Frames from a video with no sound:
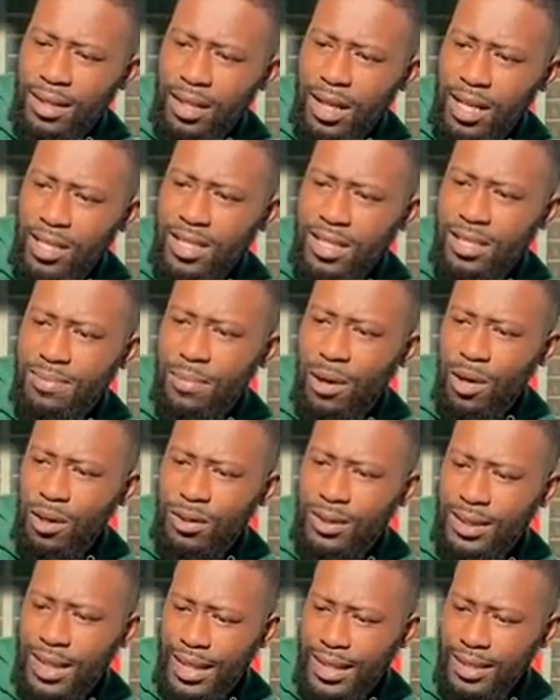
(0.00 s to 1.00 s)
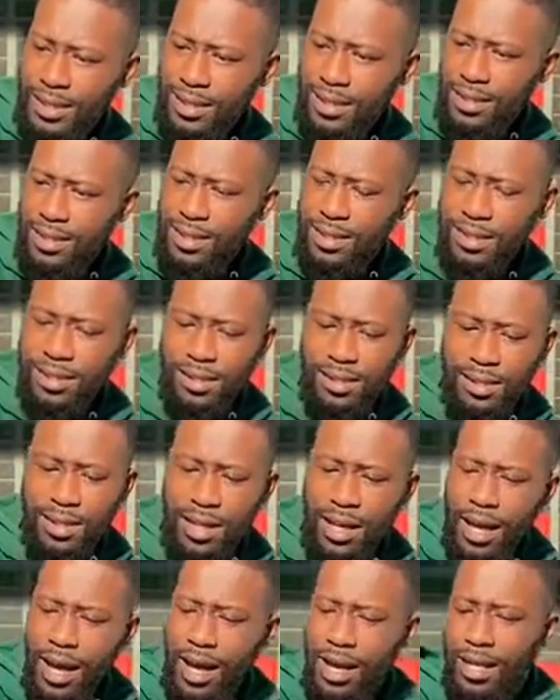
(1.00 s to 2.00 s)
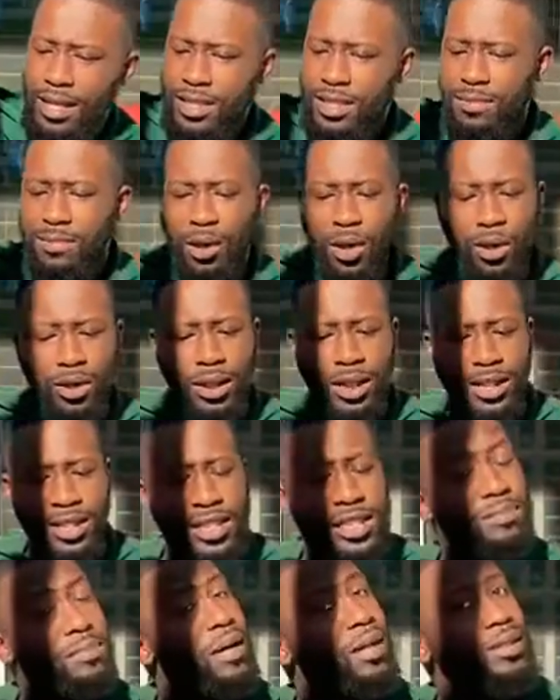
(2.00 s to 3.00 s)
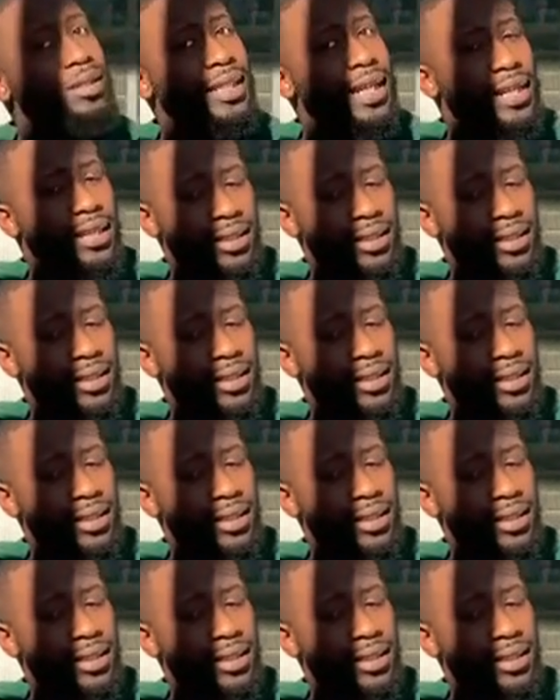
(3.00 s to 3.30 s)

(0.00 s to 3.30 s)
small taste and a small smell